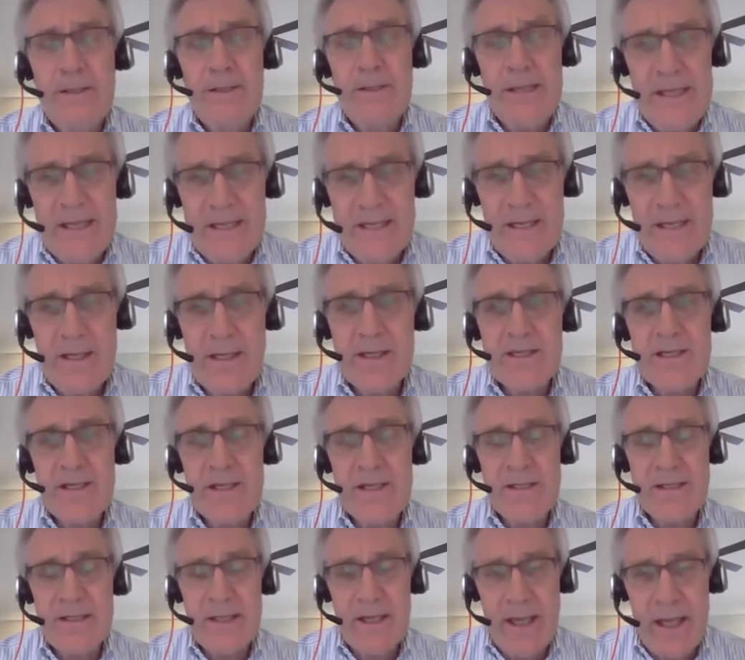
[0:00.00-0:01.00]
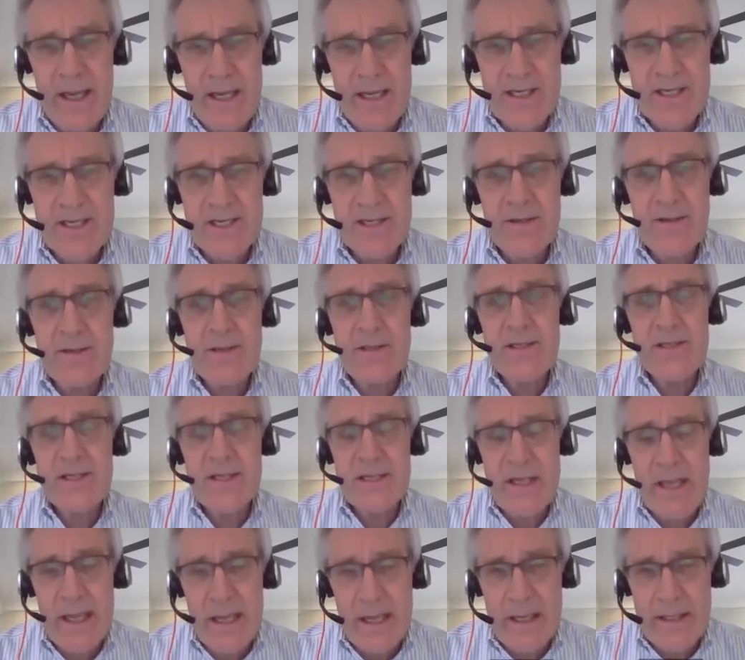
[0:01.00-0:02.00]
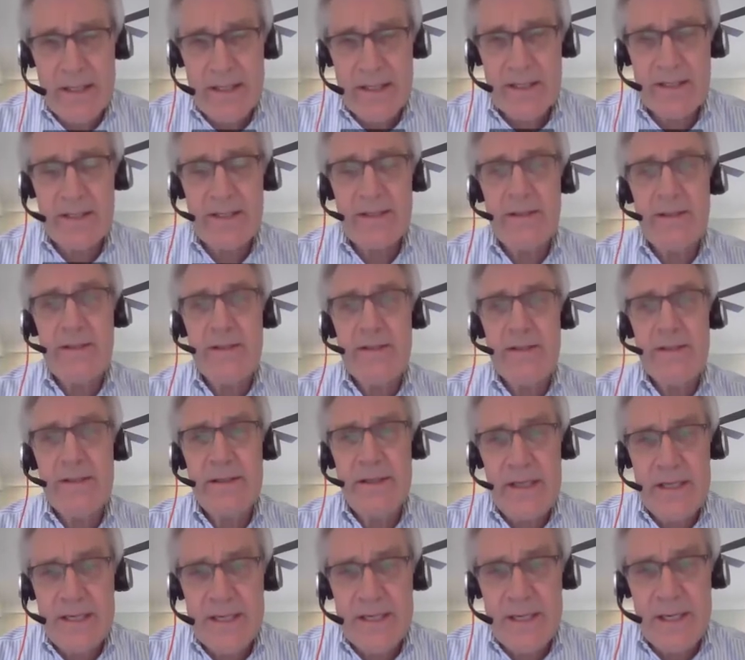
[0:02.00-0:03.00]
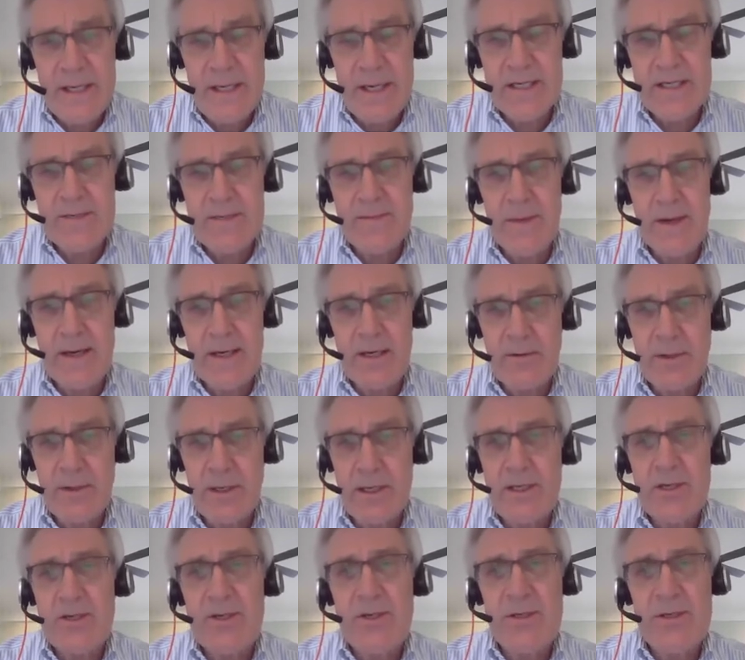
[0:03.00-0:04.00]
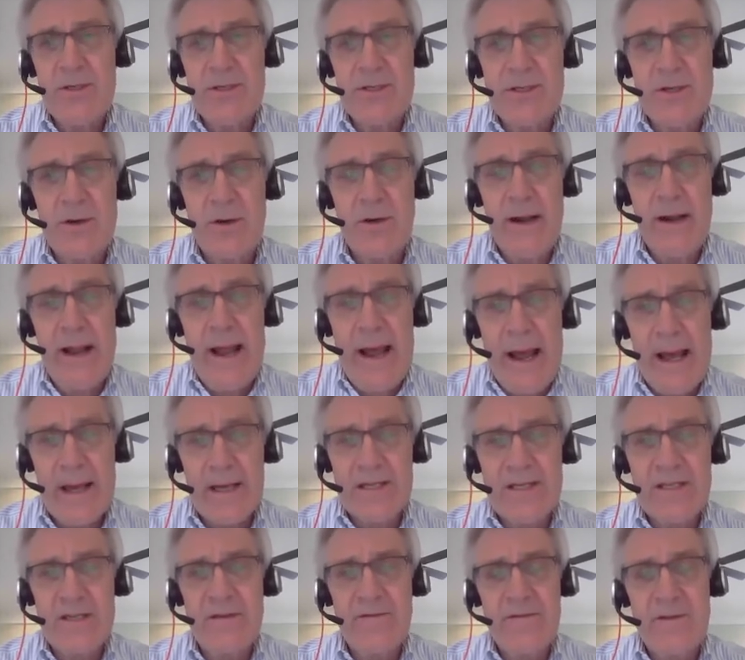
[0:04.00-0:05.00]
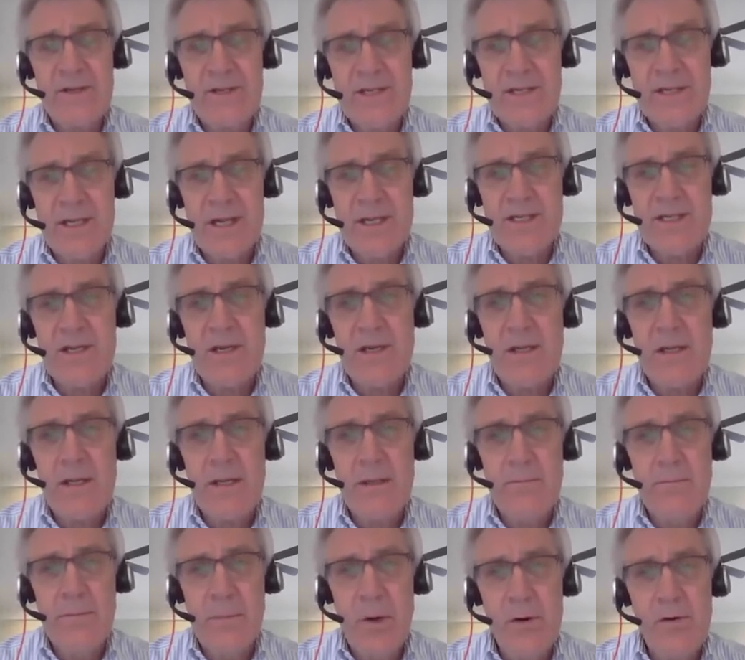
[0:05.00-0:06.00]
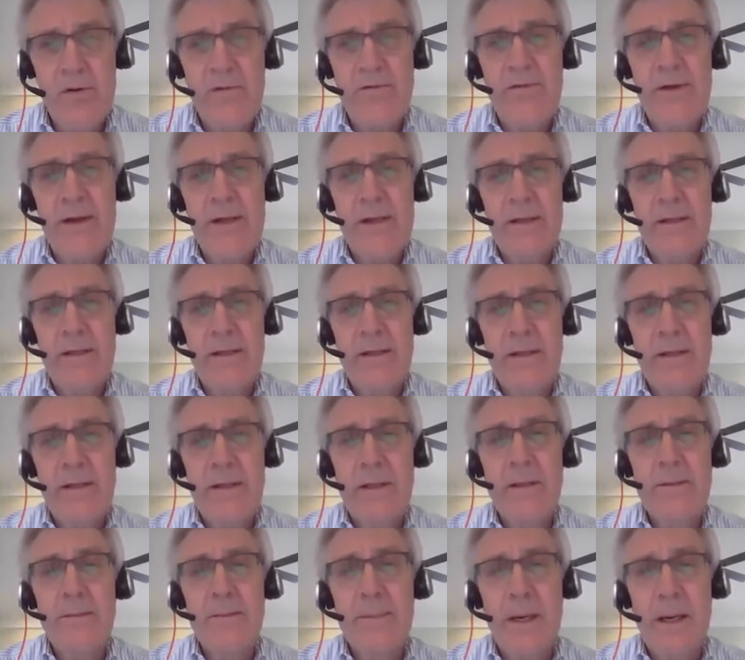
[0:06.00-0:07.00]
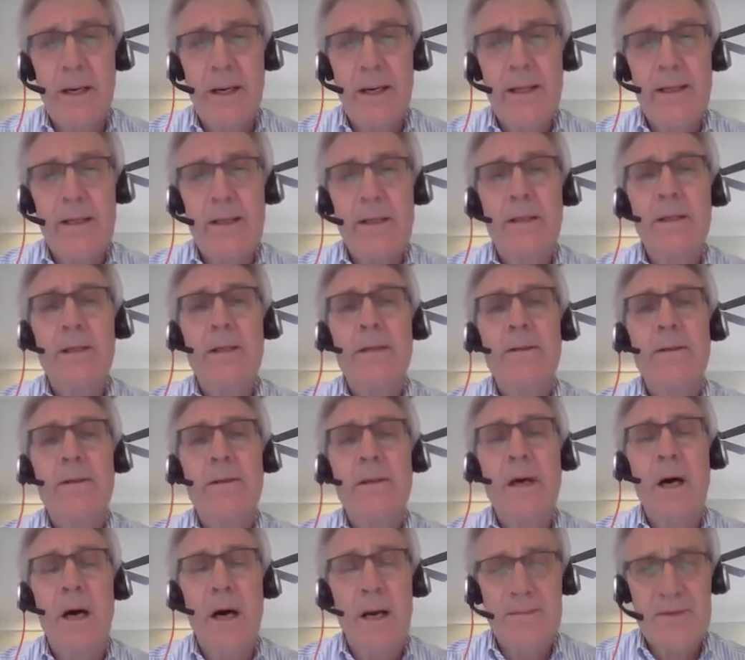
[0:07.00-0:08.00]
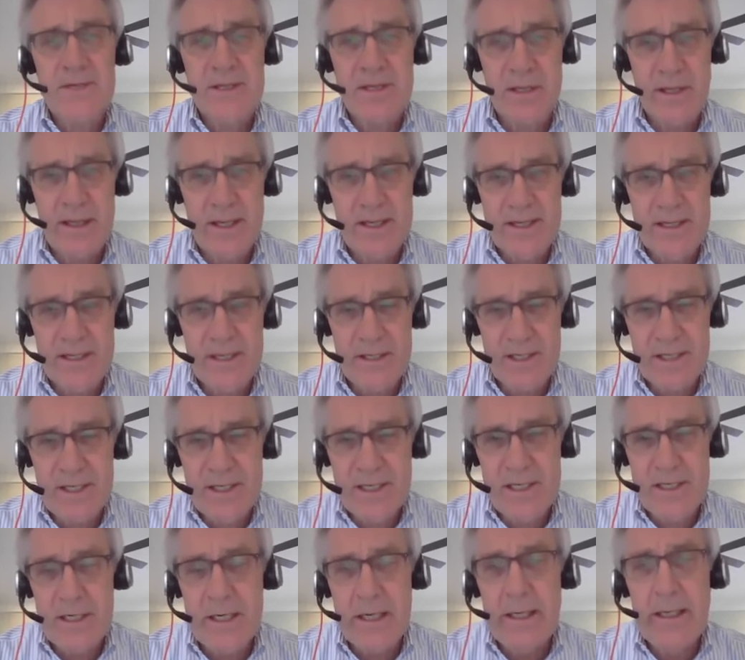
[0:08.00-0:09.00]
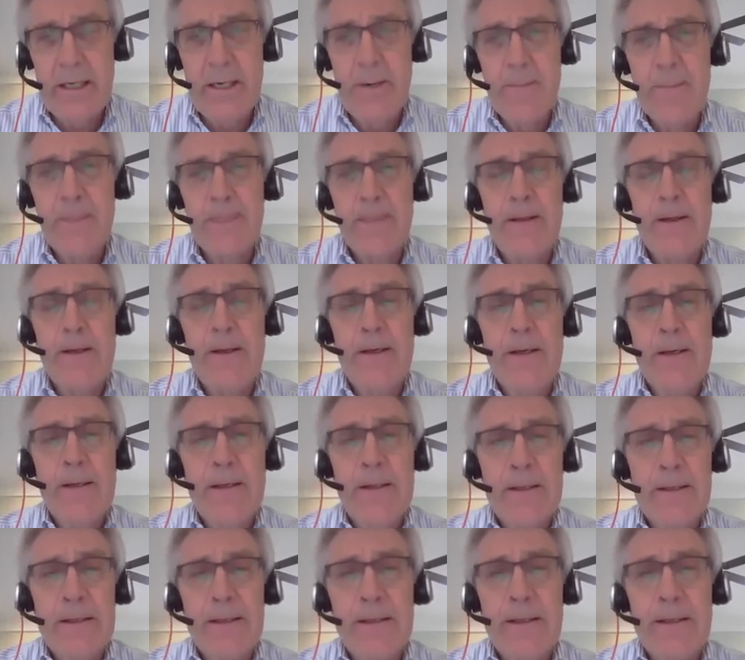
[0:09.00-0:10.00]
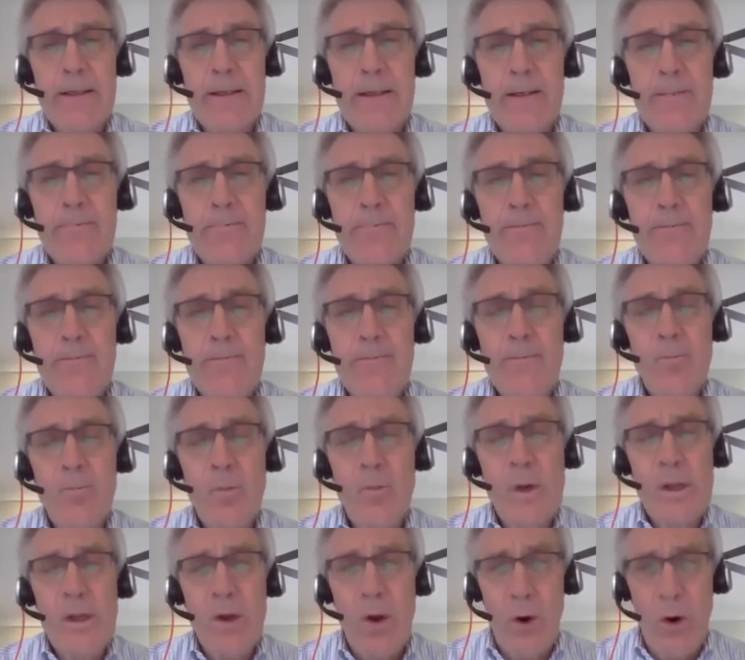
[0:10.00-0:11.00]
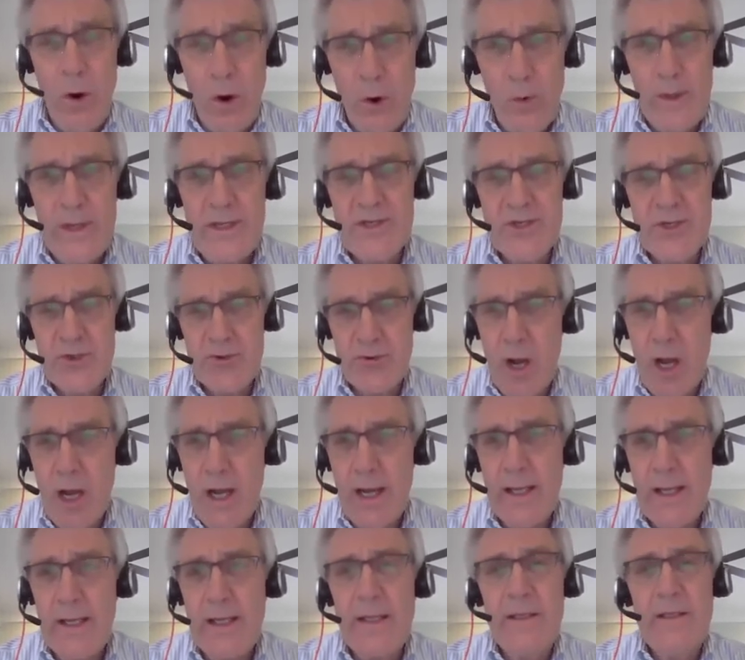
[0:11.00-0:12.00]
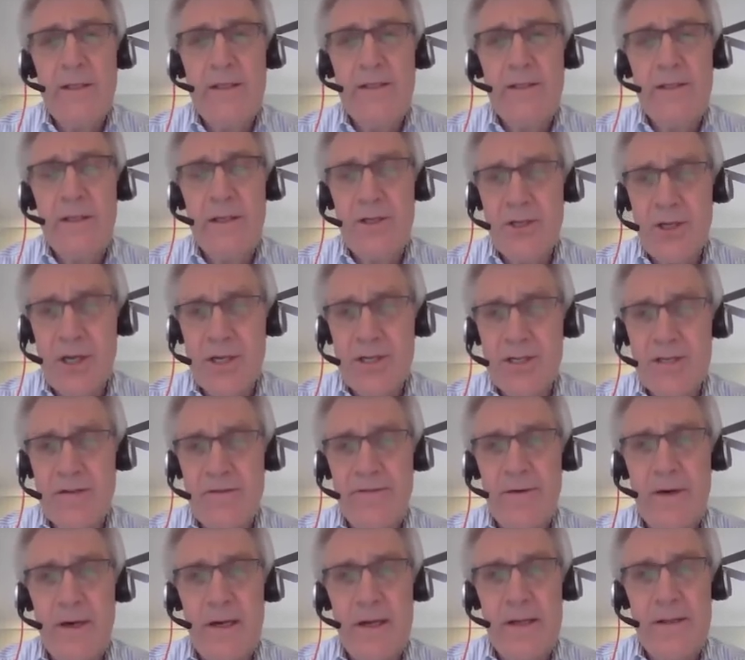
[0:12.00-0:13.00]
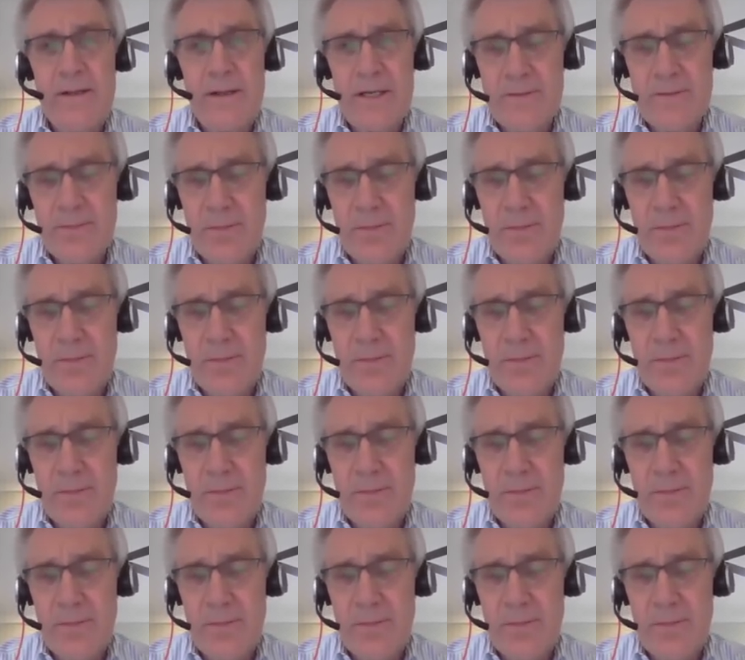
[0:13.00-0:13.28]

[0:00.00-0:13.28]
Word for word: DCS, in today's state, DCS migrations are acts of necessity motivated by obsolescence. Um, we always try to justify